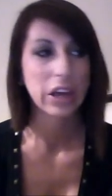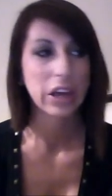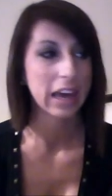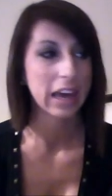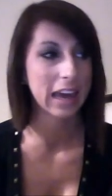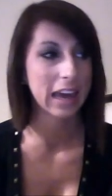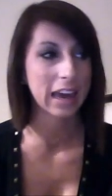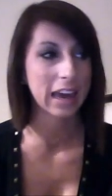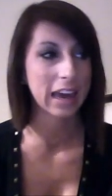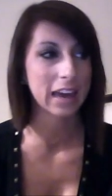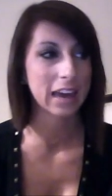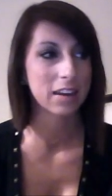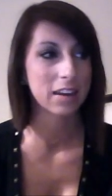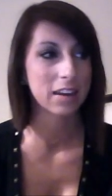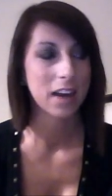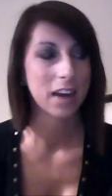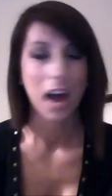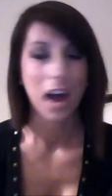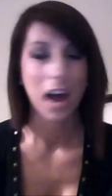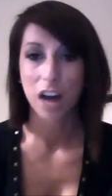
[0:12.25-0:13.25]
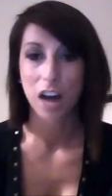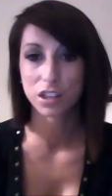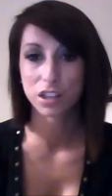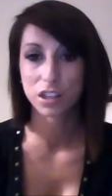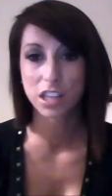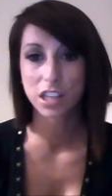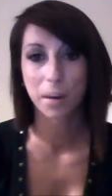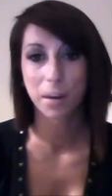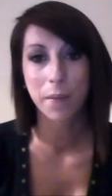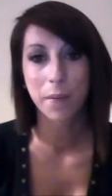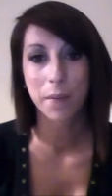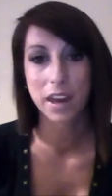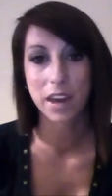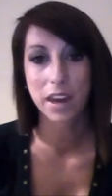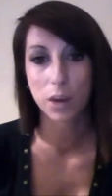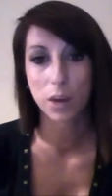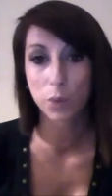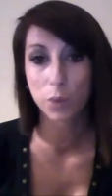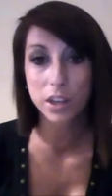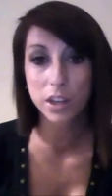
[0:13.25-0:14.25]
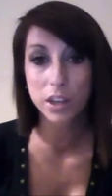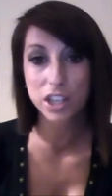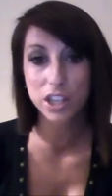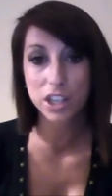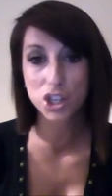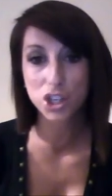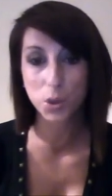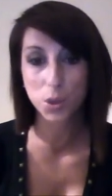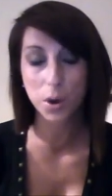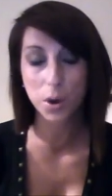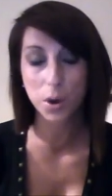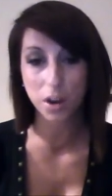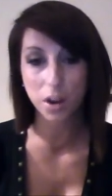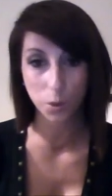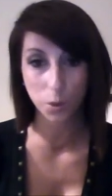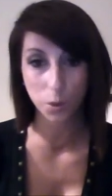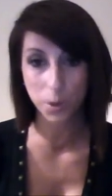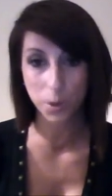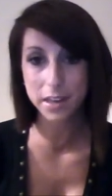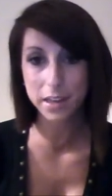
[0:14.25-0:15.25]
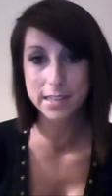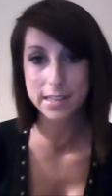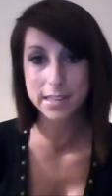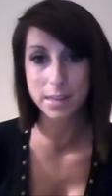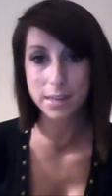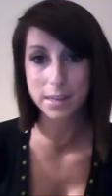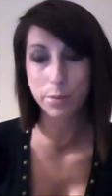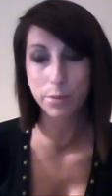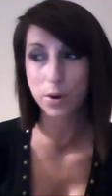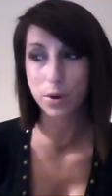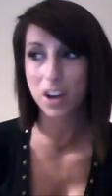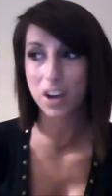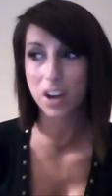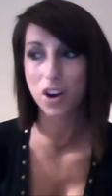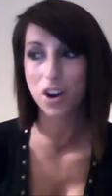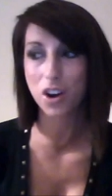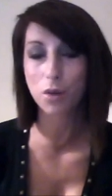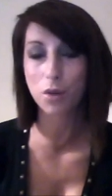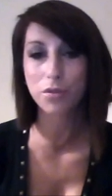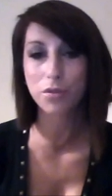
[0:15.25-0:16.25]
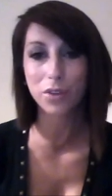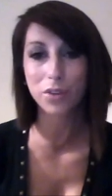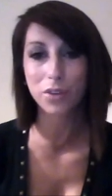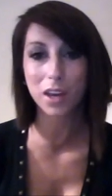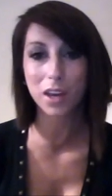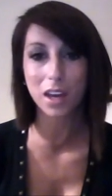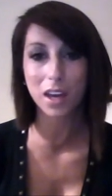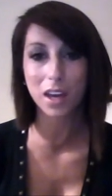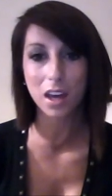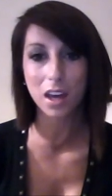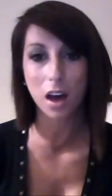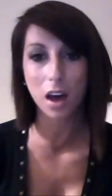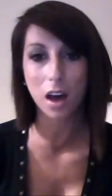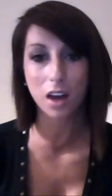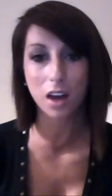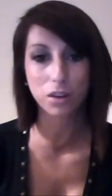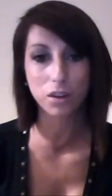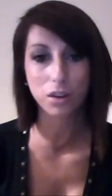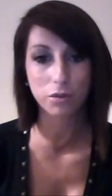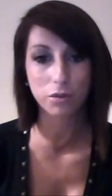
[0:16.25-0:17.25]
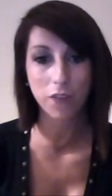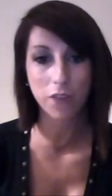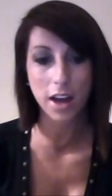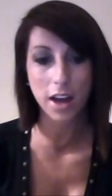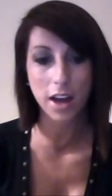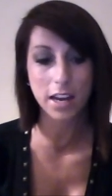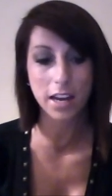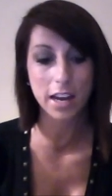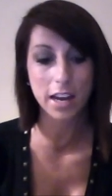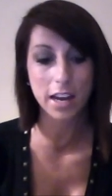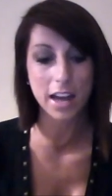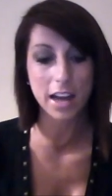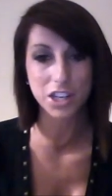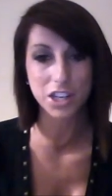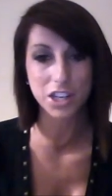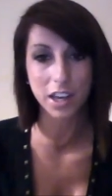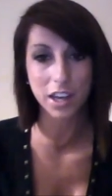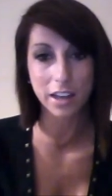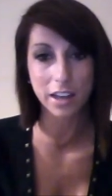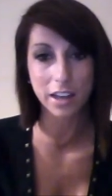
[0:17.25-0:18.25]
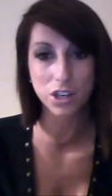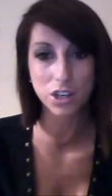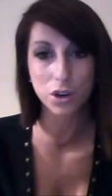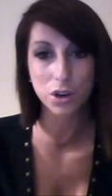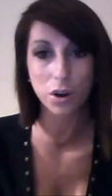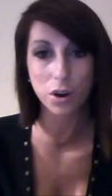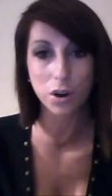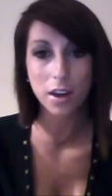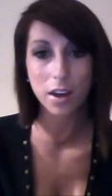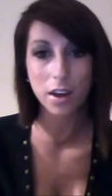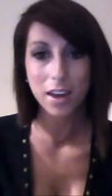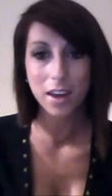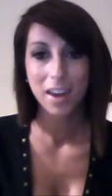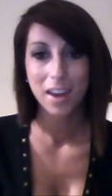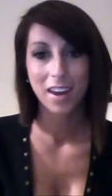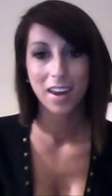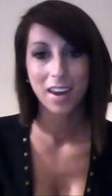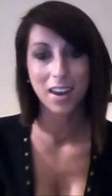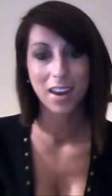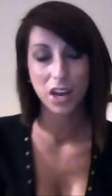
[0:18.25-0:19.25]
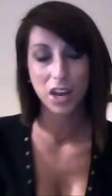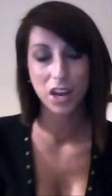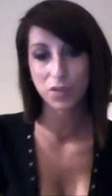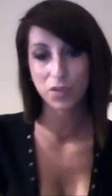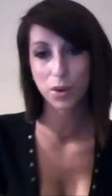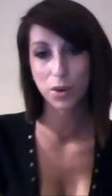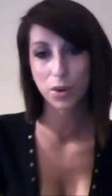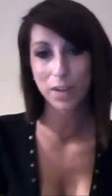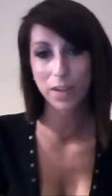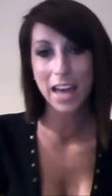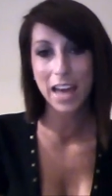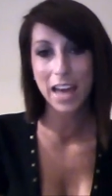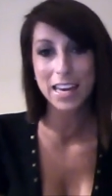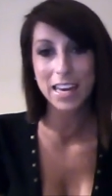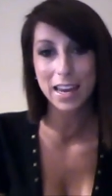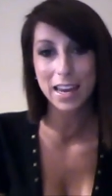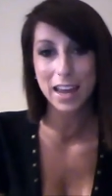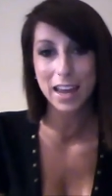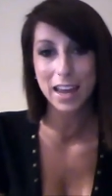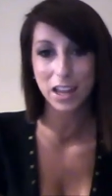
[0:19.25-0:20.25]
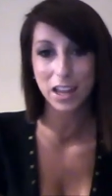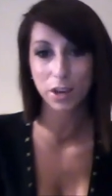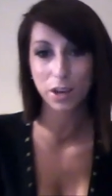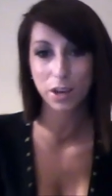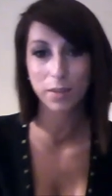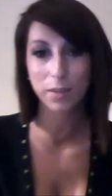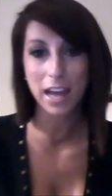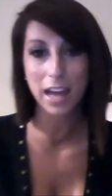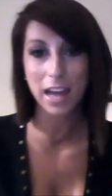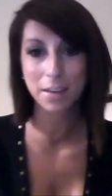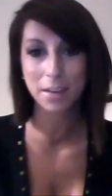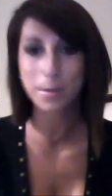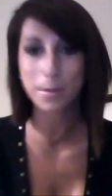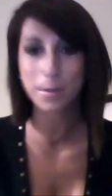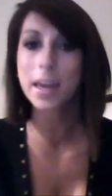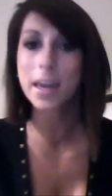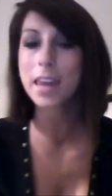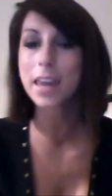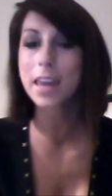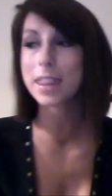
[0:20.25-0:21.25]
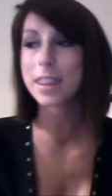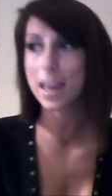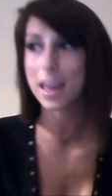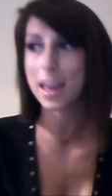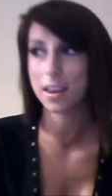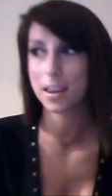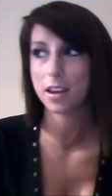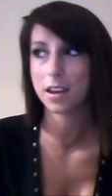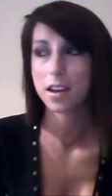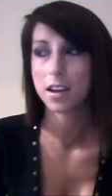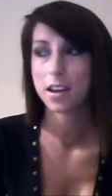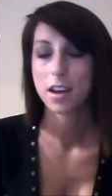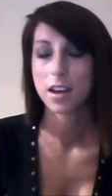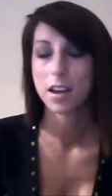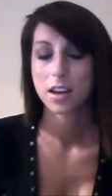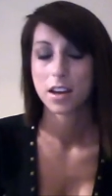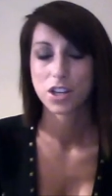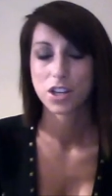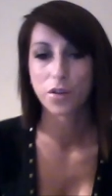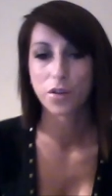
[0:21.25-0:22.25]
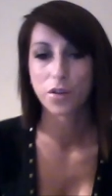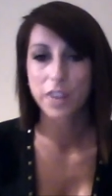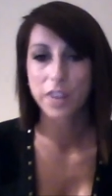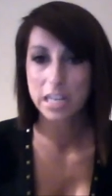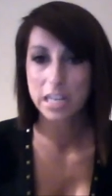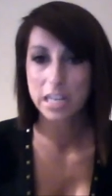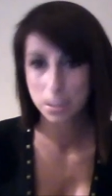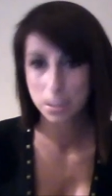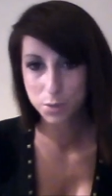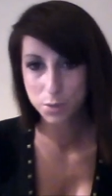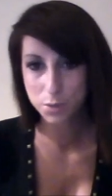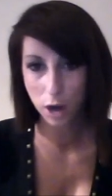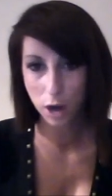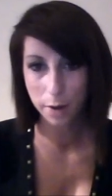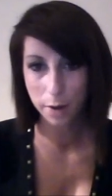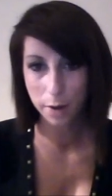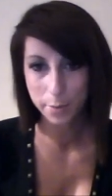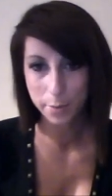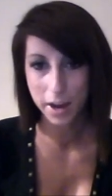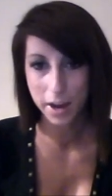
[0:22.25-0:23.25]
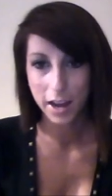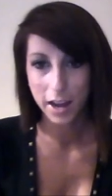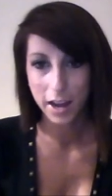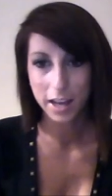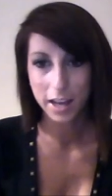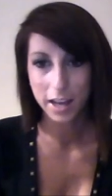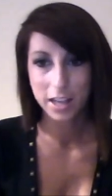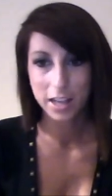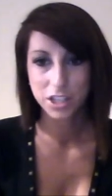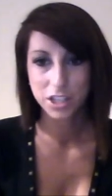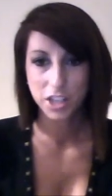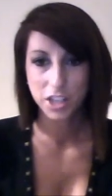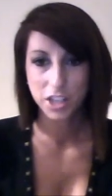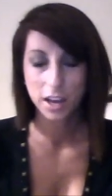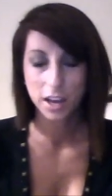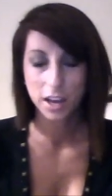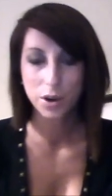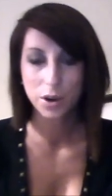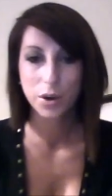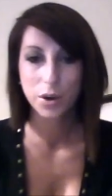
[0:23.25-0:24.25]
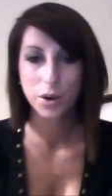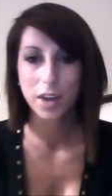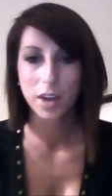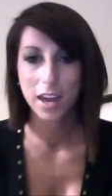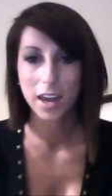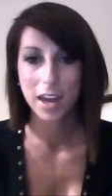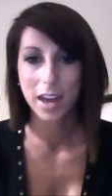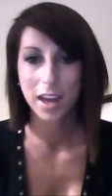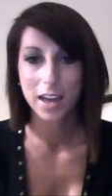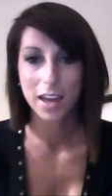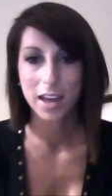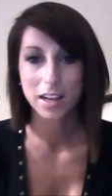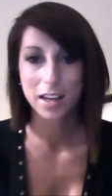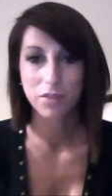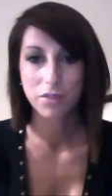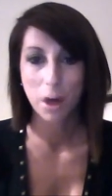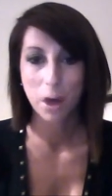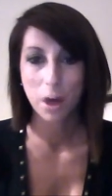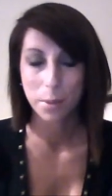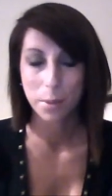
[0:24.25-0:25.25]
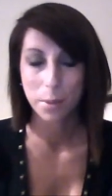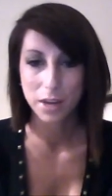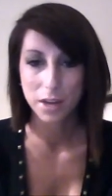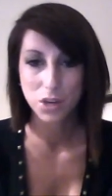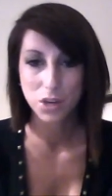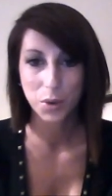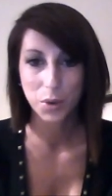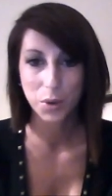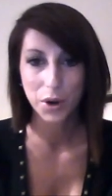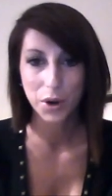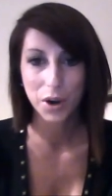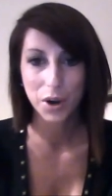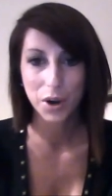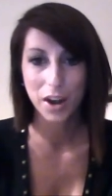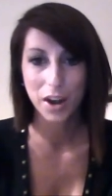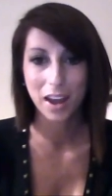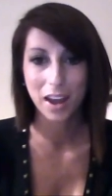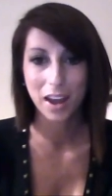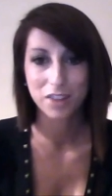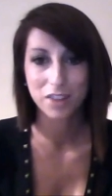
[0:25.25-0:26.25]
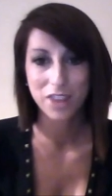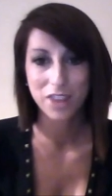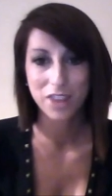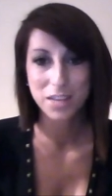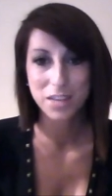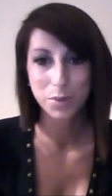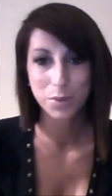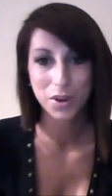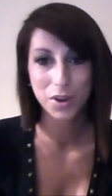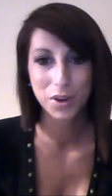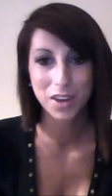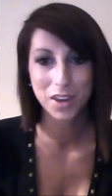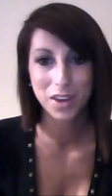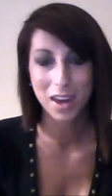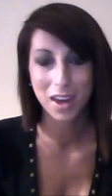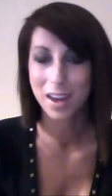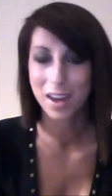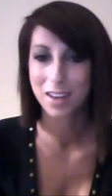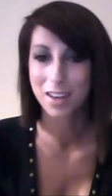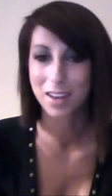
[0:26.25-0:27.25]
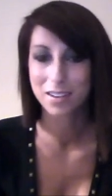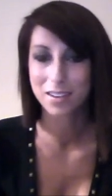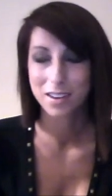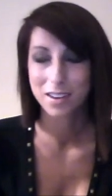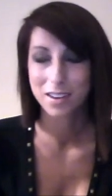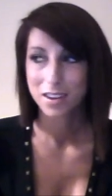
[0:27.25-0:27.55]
and I'm just going to make it really short and really simple, and hopefully you find it educational. And if you like it and you like me, then don't forget to subscribe to my channel and follow me on Twitter and Facebook, and